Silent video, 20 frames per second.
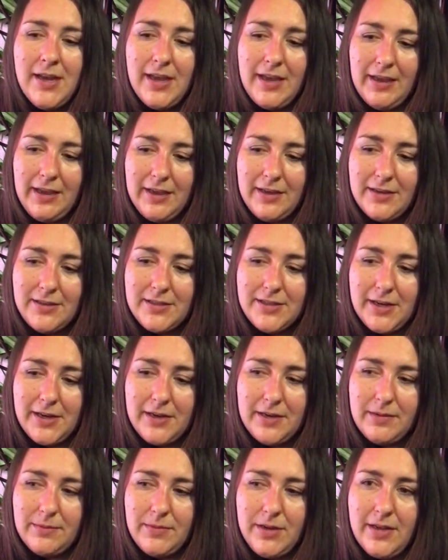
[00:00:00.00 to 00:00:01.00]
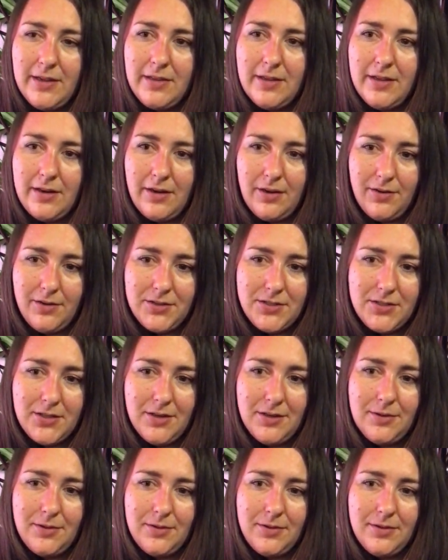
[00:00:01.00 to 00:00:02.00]
And then
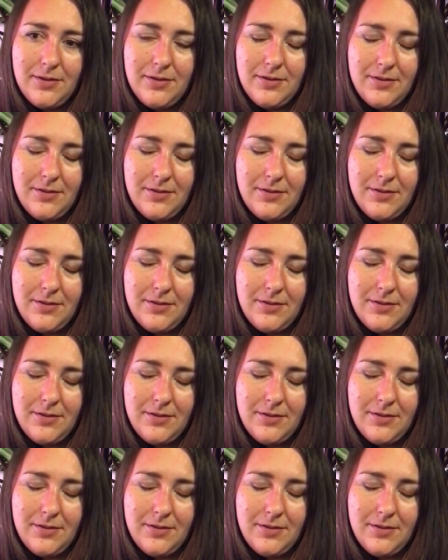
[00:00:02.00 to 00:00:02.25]
also